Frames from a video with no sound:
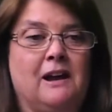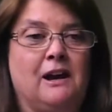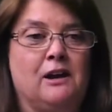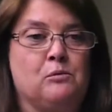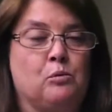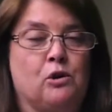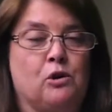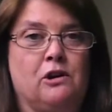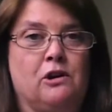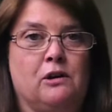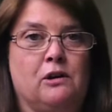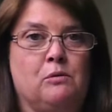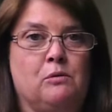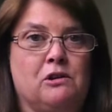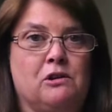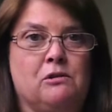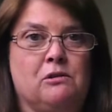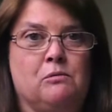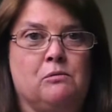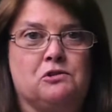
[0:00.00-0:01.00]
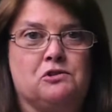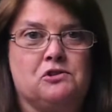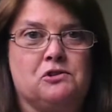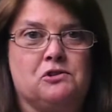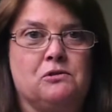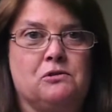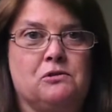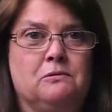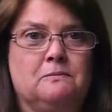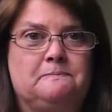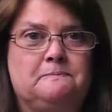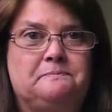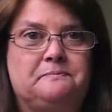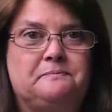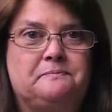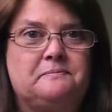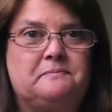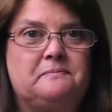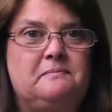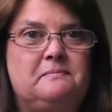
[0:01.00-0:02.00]
and work out where they want to go.
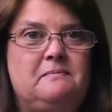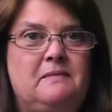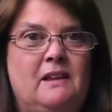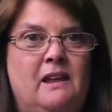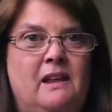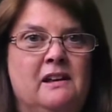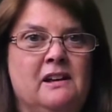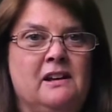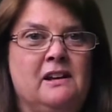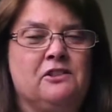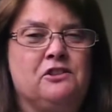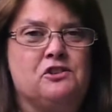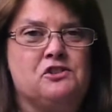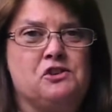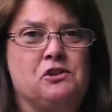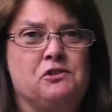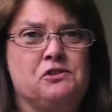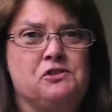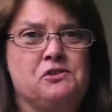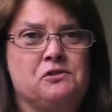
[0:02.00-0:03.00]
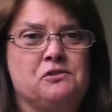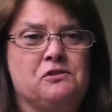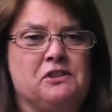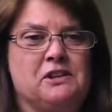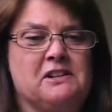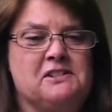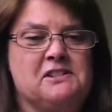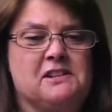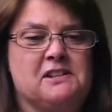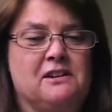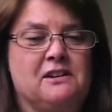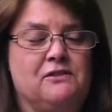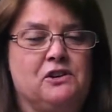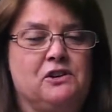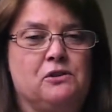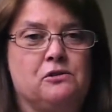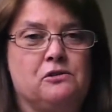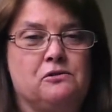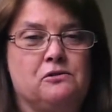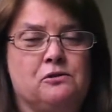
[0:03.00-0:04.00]
There's also things like if you
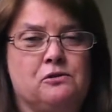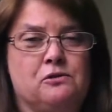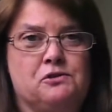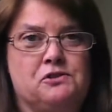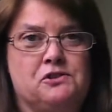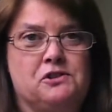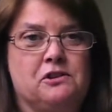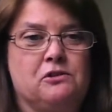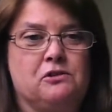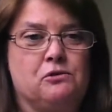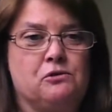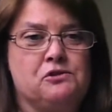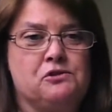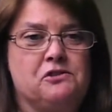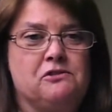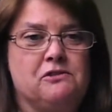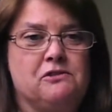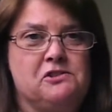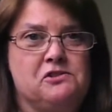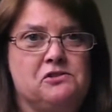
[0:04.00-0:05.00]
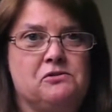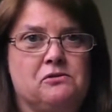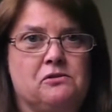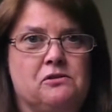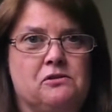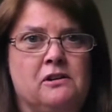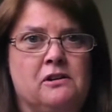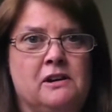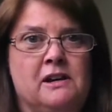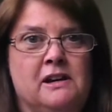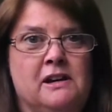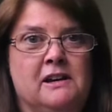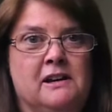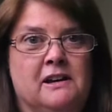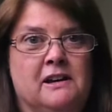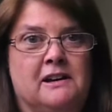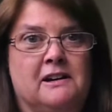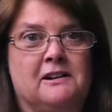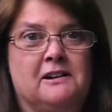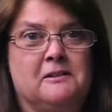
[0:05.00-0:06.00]
go to the grocery store,
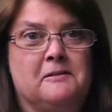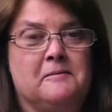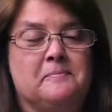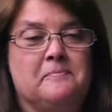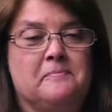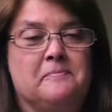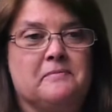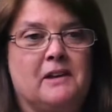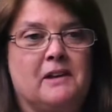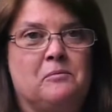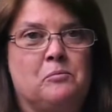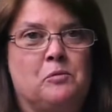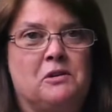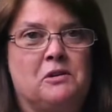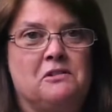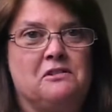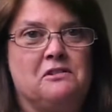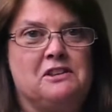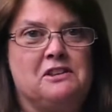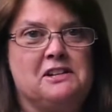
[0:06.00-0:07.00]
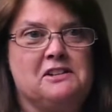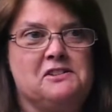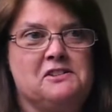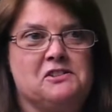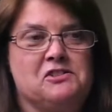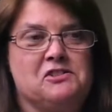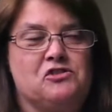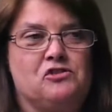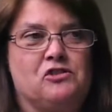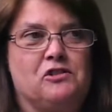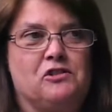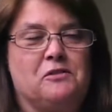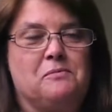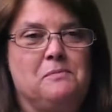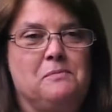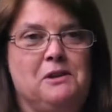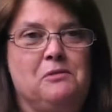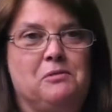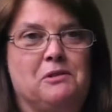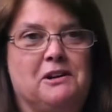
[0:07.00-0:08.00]
and one of the things that struck
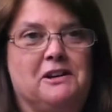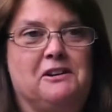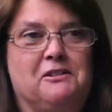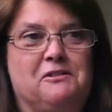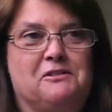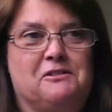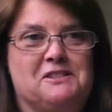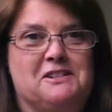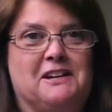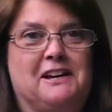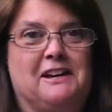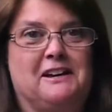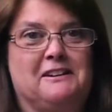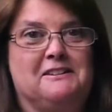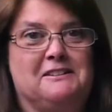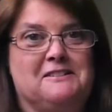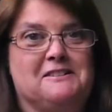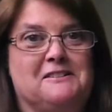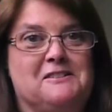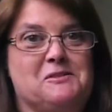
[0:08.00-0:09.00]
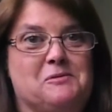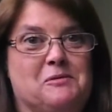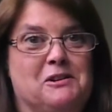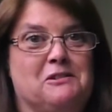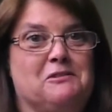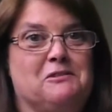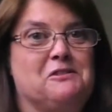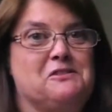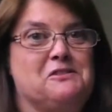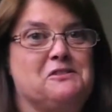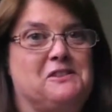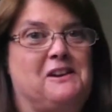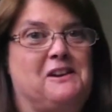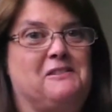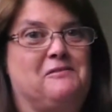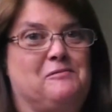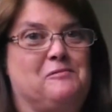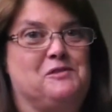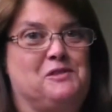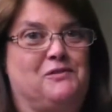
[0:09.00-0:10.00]
me when I got to Canada as well, because
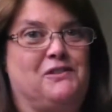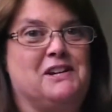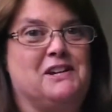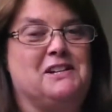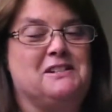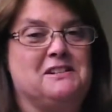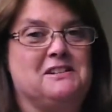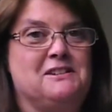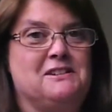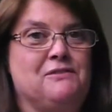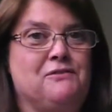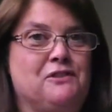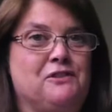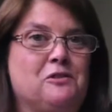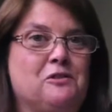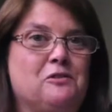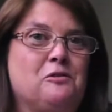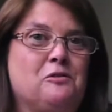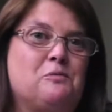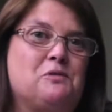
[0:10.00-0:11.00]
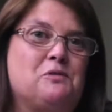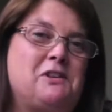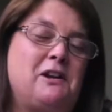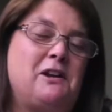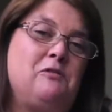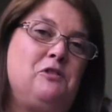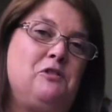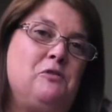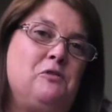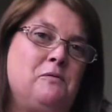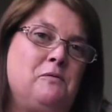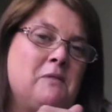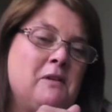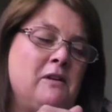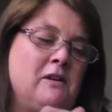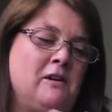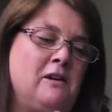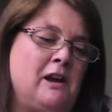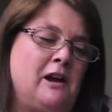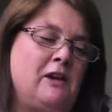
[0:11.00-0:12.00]
I was finding it difficult, was how you
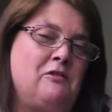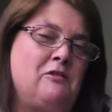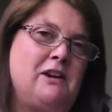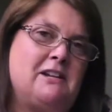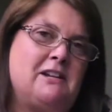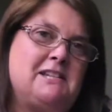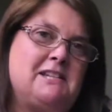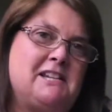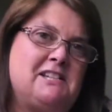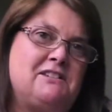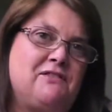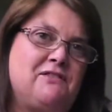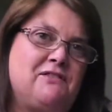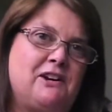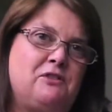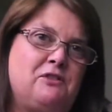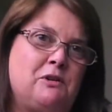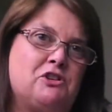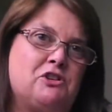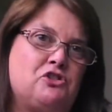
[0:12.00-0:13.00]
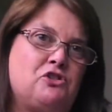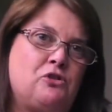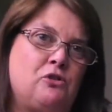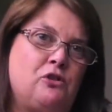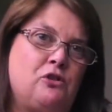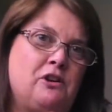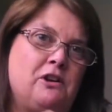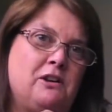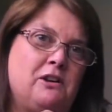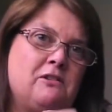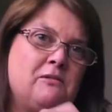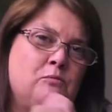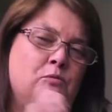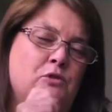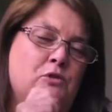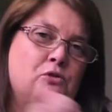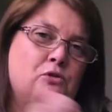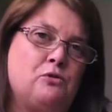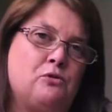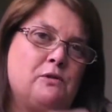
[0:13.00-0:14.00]
identified which coin
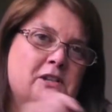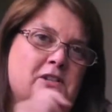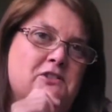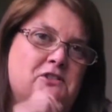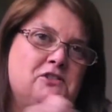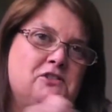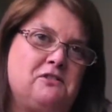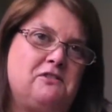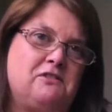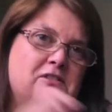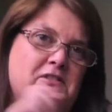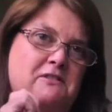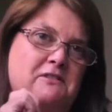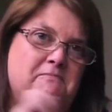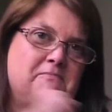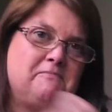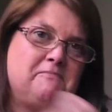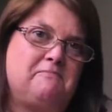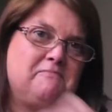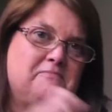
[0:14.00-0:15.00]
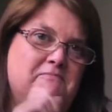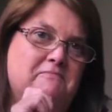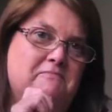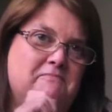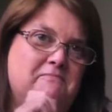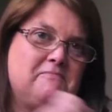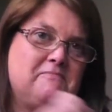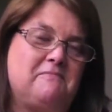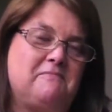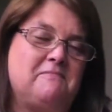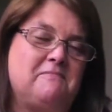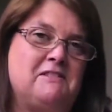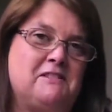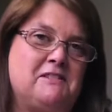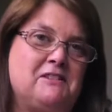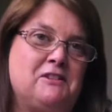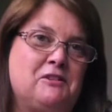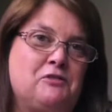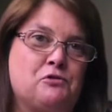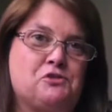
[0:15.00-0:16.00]
would go into
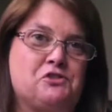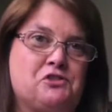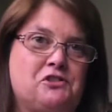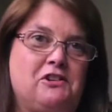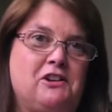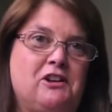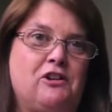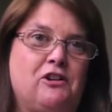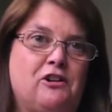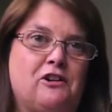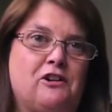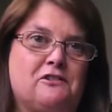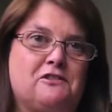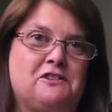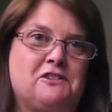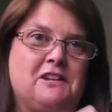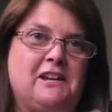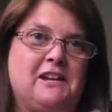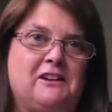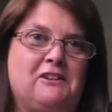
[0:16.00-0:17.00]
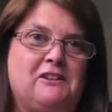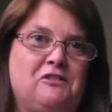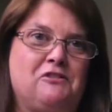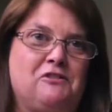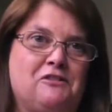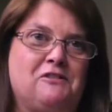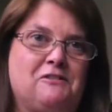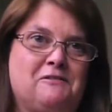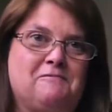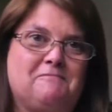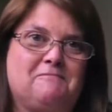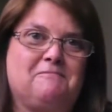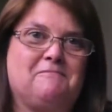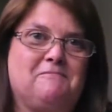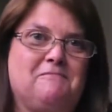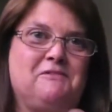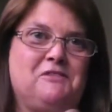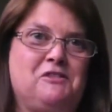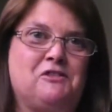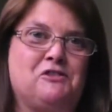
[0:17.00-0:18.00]
the grocery cart to get your
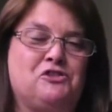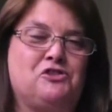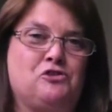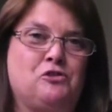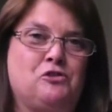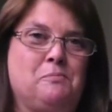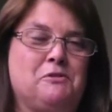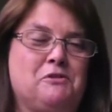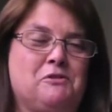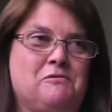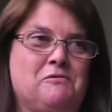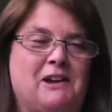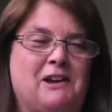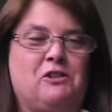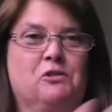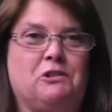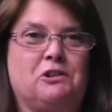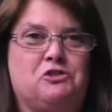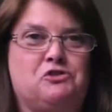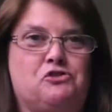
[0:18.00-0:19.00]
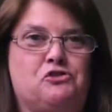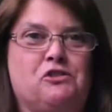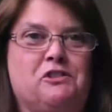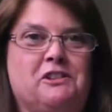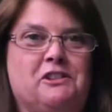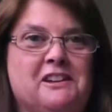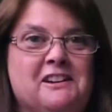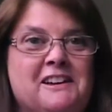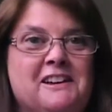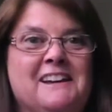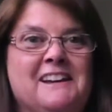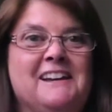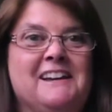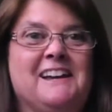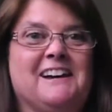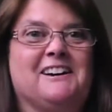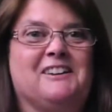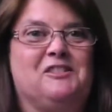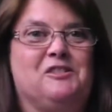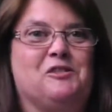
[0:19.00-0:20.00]
shopping. I call it a trolley.
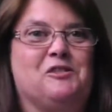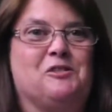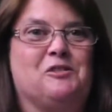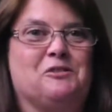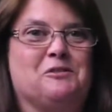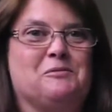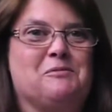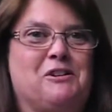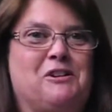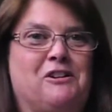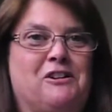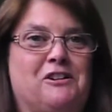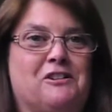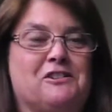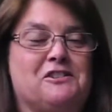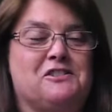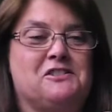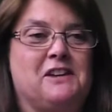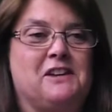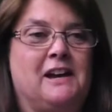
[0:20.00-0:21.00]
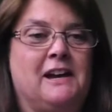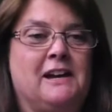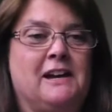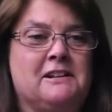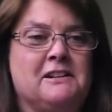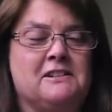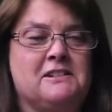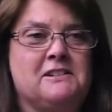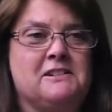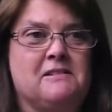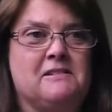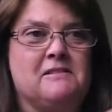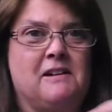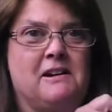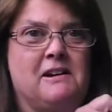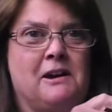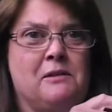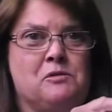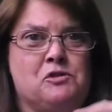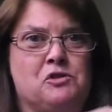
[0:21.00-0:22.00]
You call them carts. And
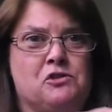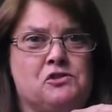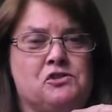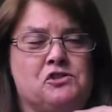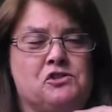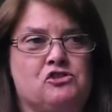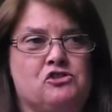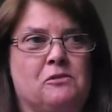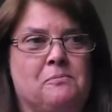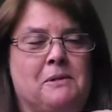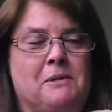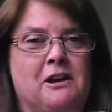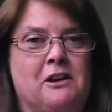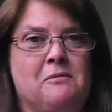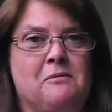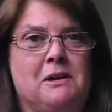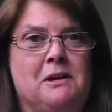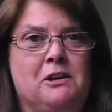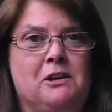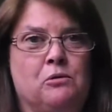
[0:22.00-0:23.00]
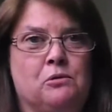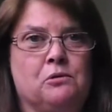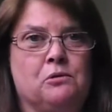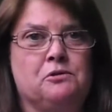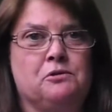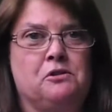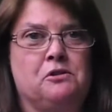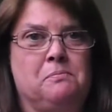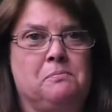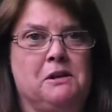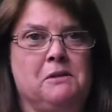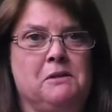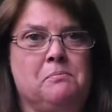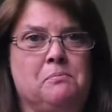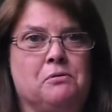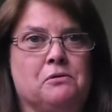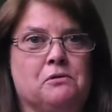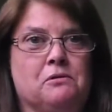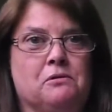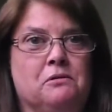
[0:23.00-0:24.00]
I was also struck by how many older
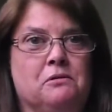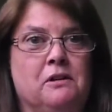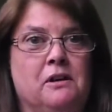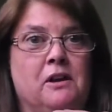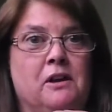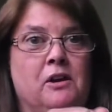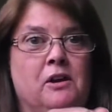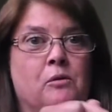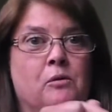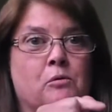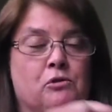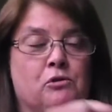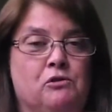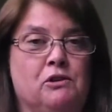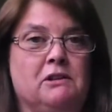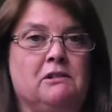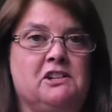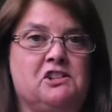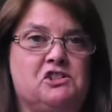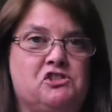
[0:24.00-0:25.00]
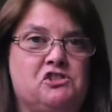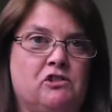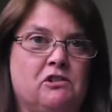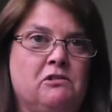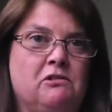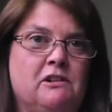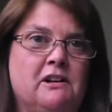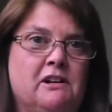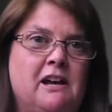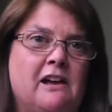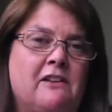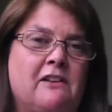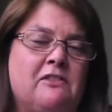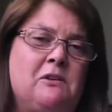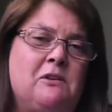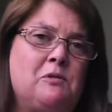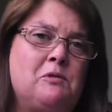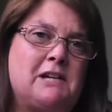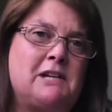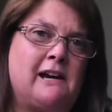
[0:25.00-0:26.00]
people were really struggling, and
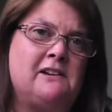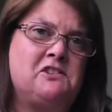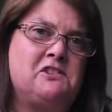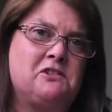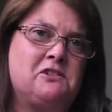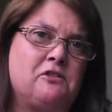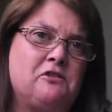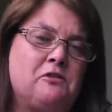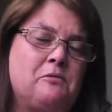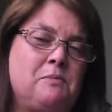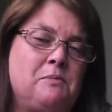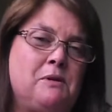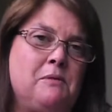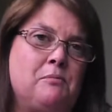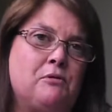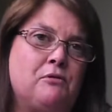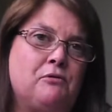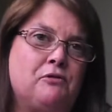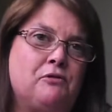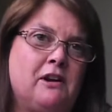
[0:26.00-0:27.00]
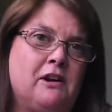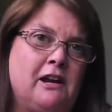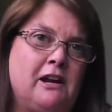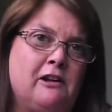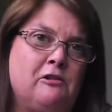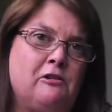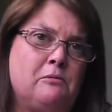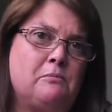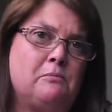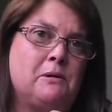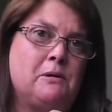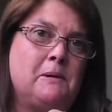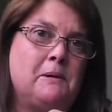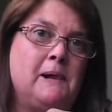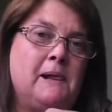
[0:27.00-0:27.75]
they would ask other people for help,